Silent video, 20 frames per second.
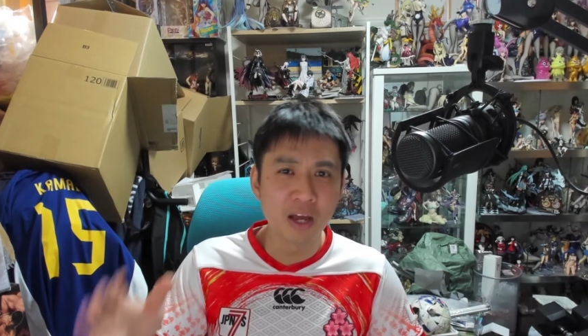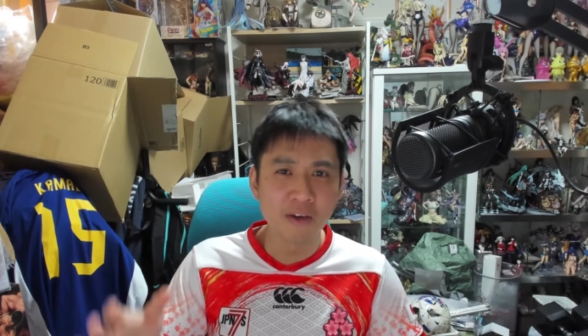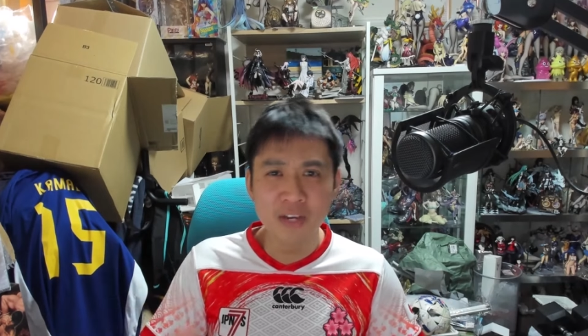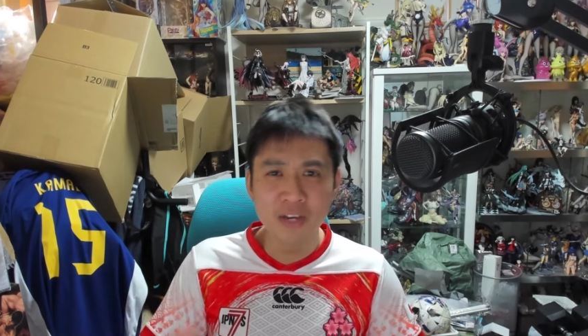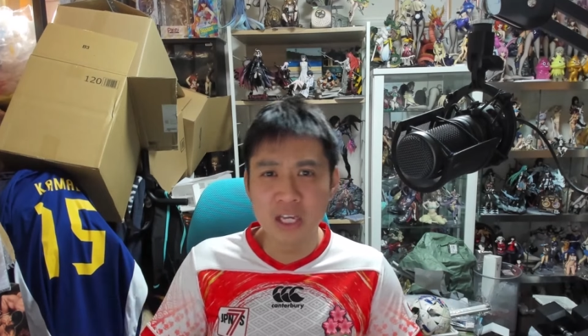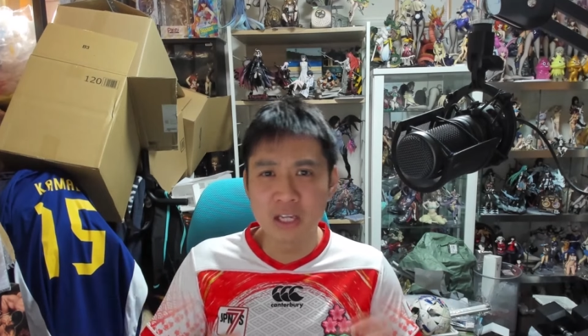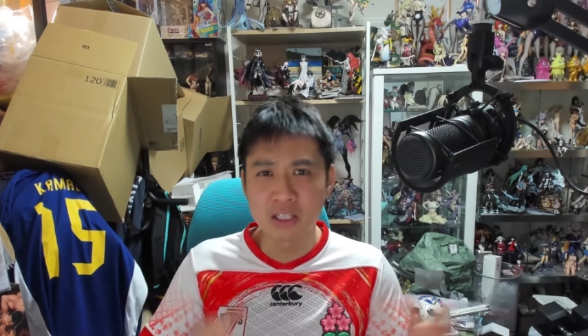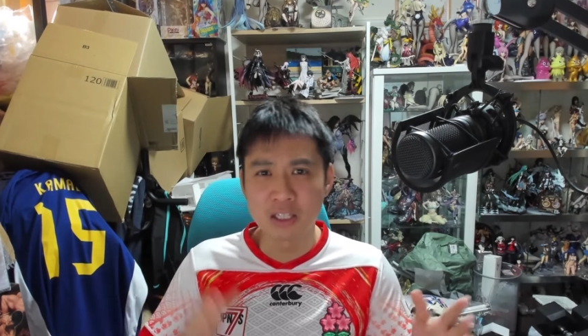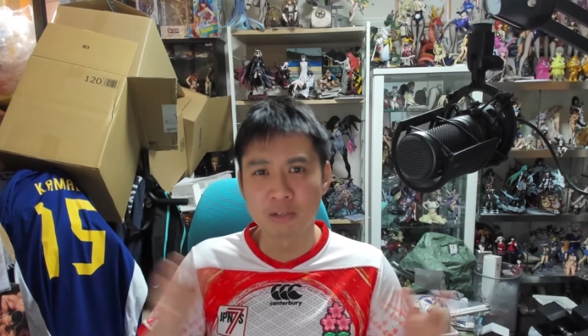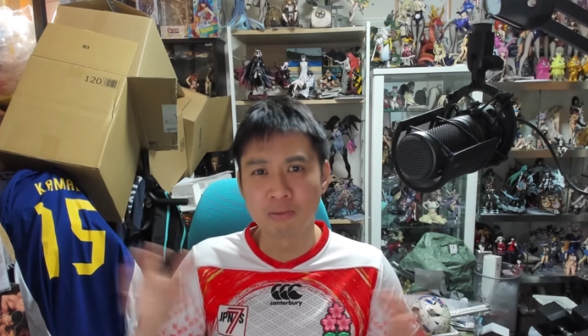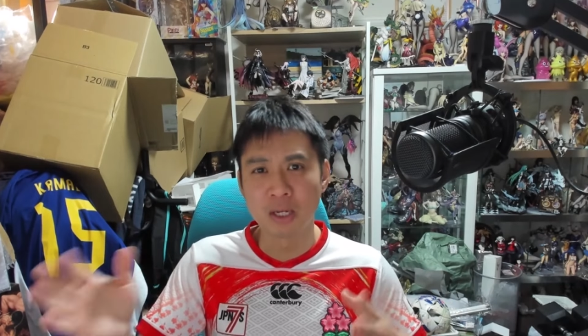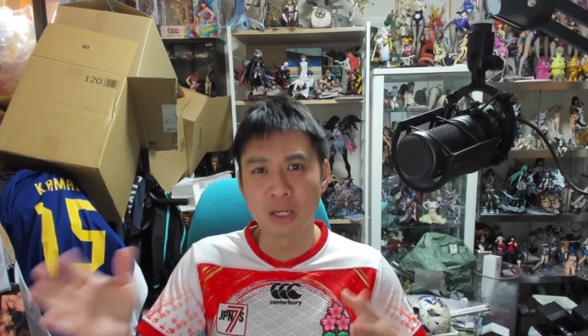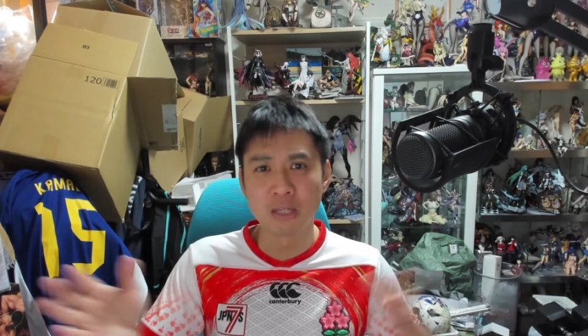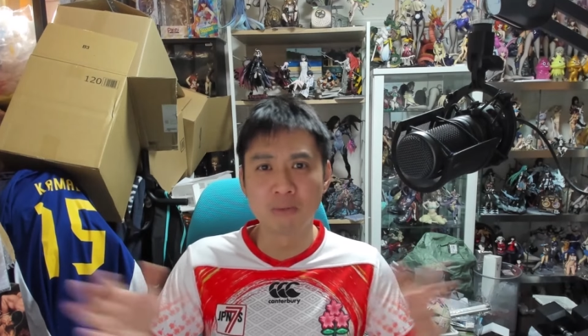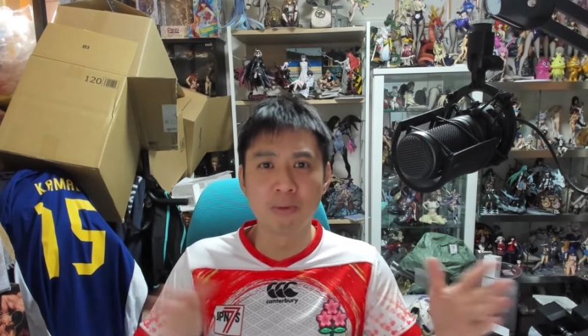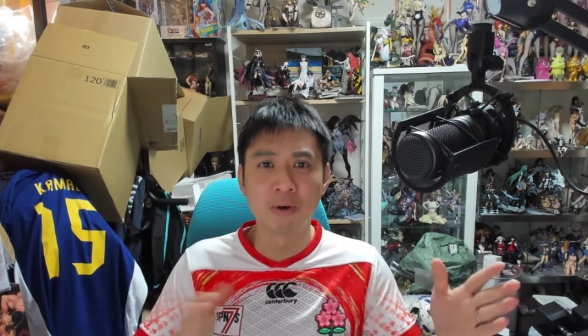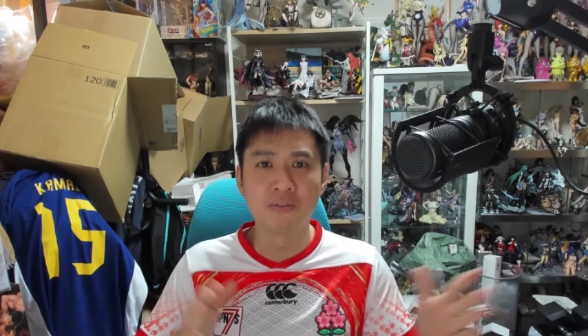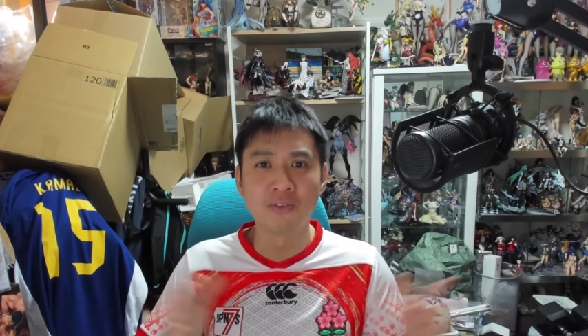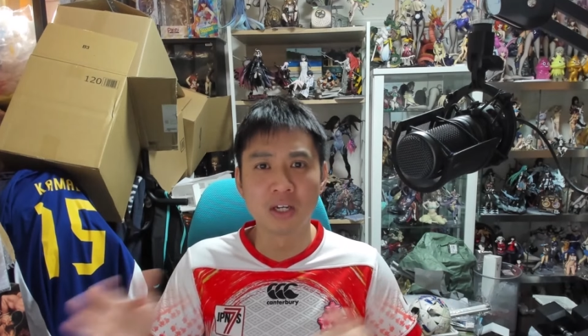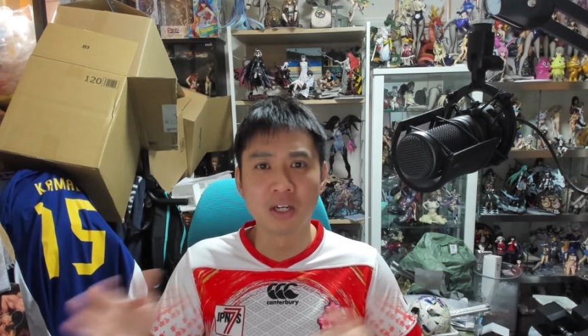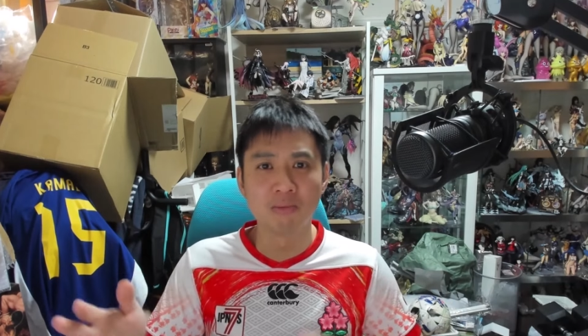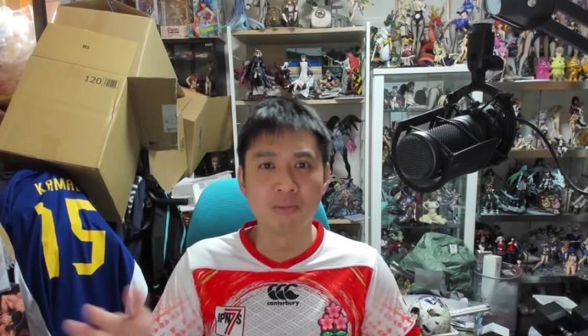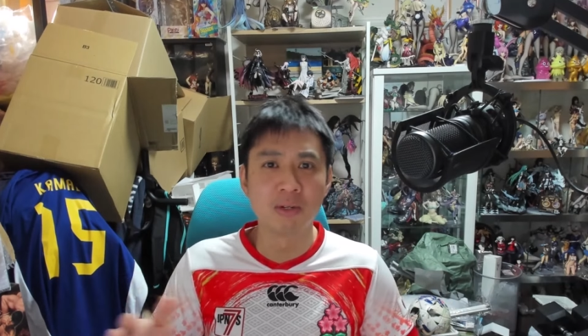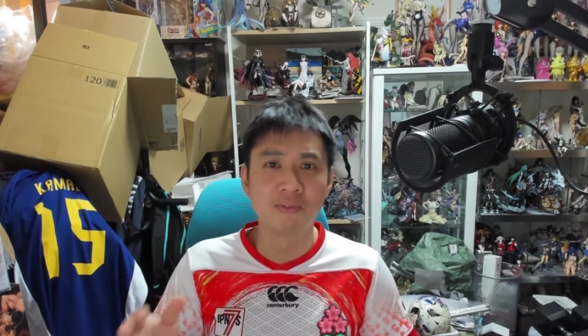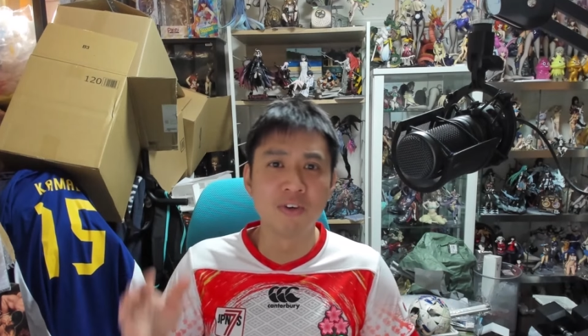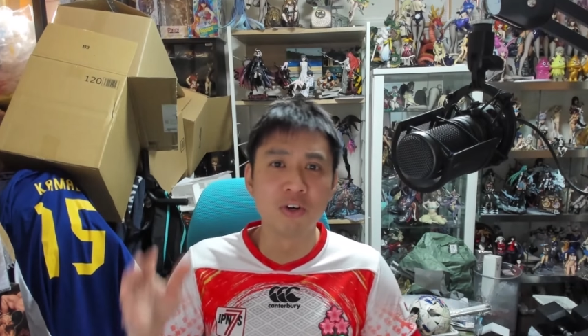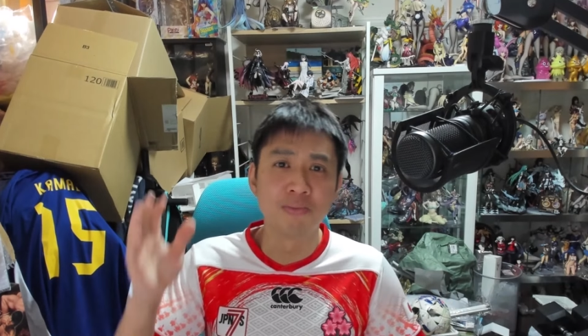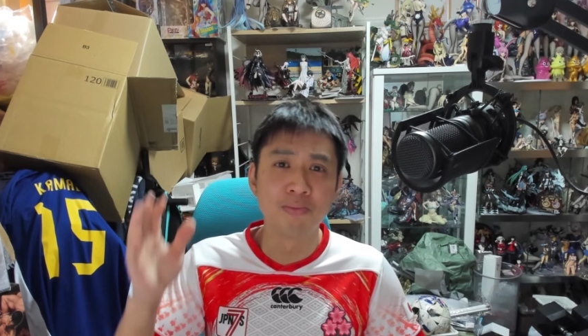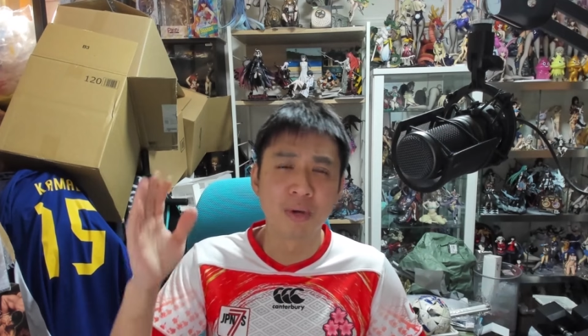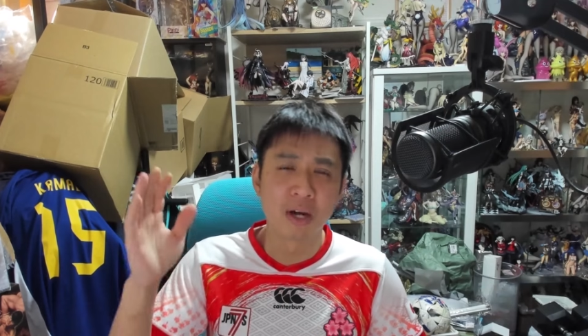I think he just plays both-sided midfields,